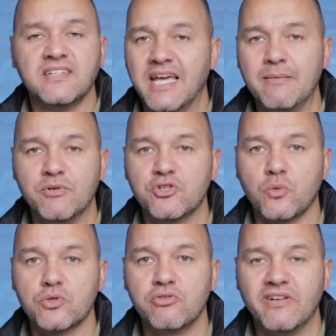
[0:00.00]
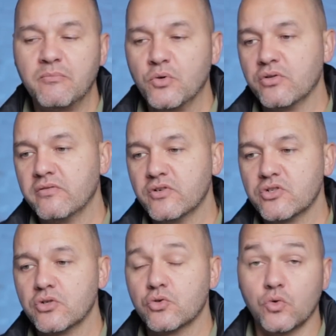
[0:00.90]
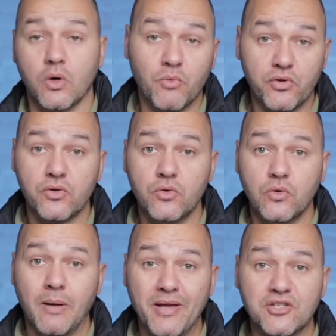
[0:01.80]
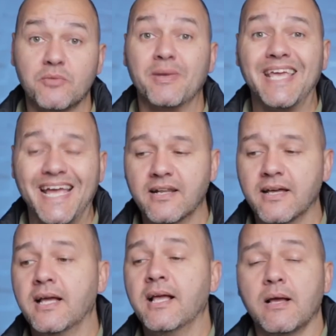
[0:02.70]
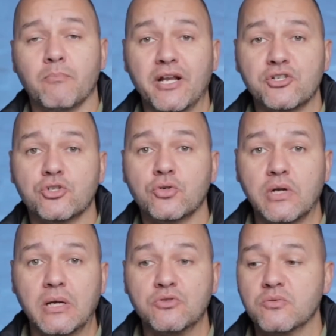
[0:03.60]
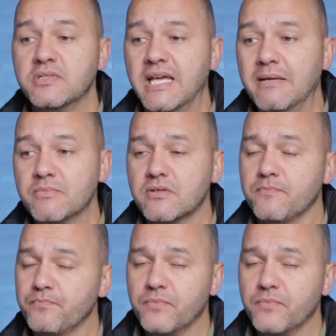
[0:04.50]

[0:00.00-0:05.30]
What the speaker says: Timing just wasn't great for both of us, so a month ago I messaged him again, managed to sort out some times.